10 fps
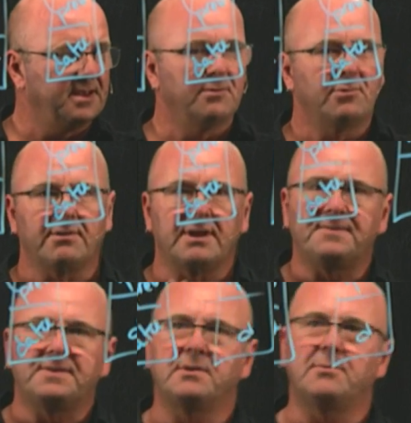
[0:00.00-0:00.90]
We don't have
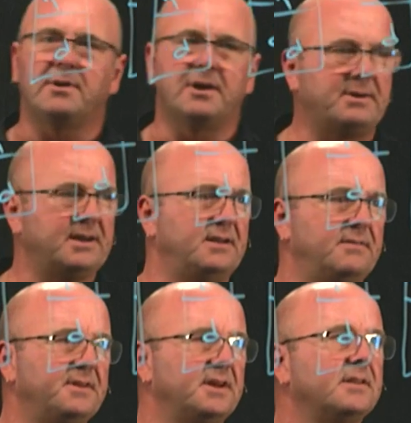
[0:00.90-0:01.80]
to worry about any of
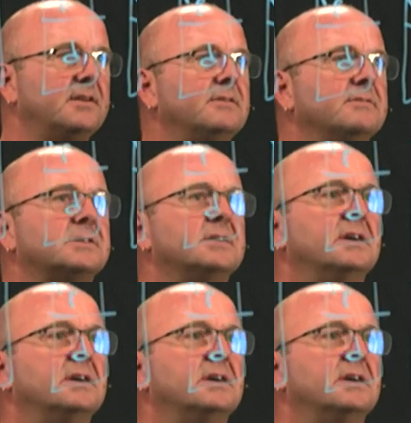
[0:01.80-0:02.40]
the other nodes.